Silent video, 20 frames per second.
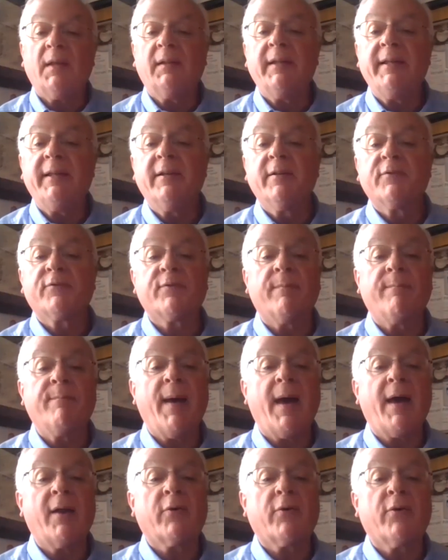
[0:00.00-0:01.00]
Leaders from
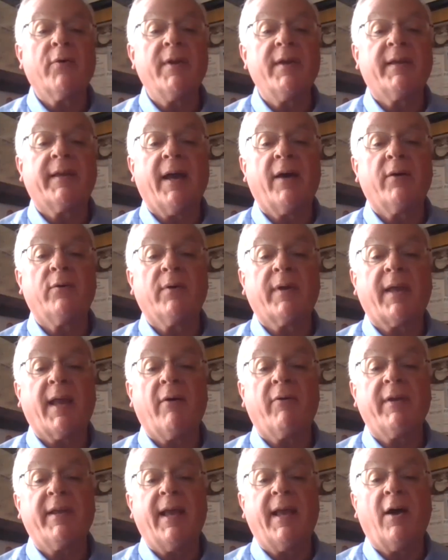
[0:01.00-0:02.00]
Battle Creek, Calhoun
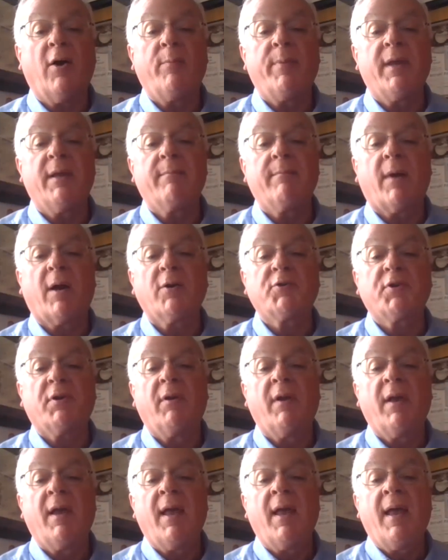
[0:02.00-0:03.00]
County, Albion,
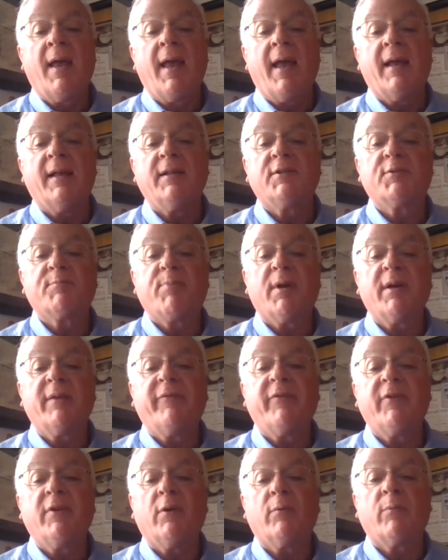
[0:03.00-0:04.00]
Marshall, and
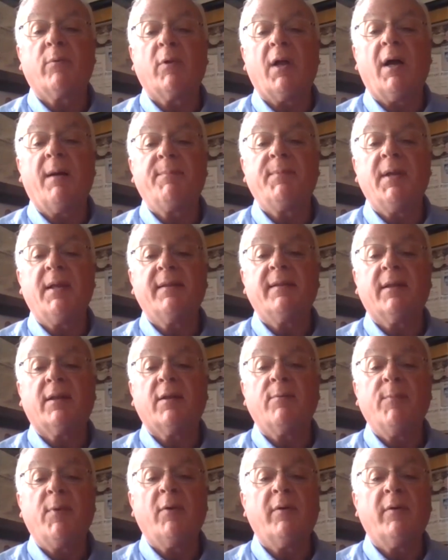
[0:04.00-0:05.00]
Springfield will update the
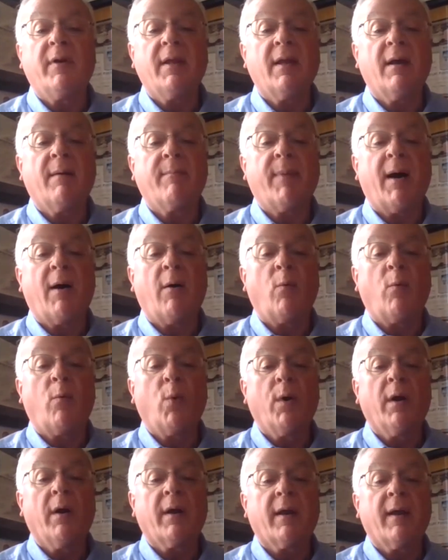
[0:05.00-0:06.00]
community about
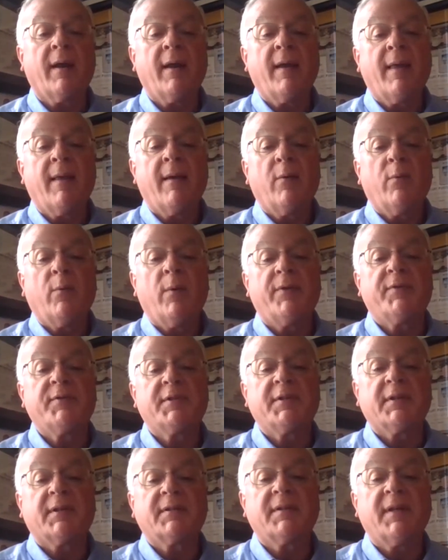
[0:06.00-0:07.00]
work with
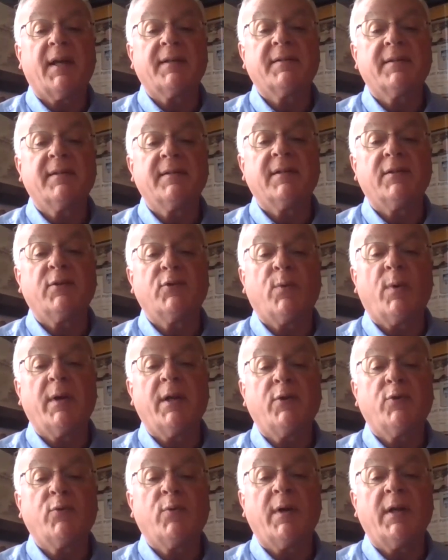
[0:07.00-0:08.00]
successes in
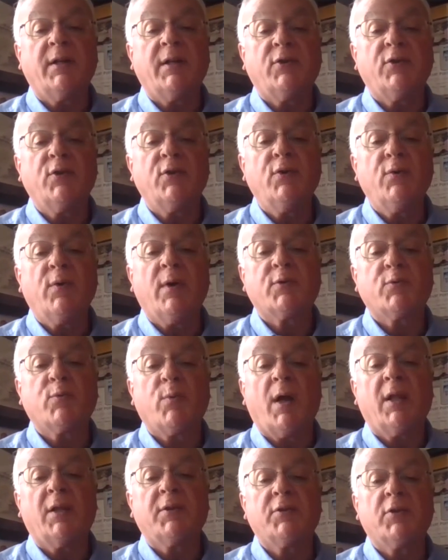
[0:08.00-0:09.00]
2022, as
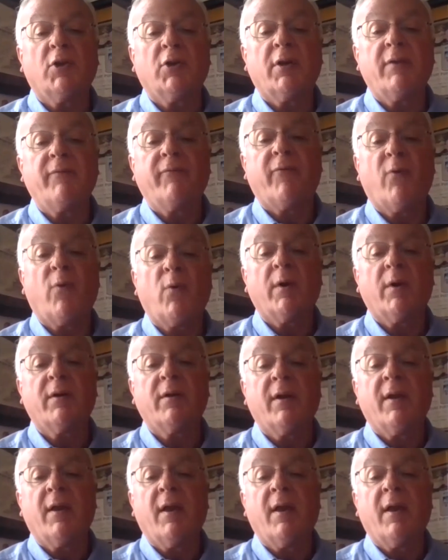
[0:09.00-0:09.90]
well as looking forward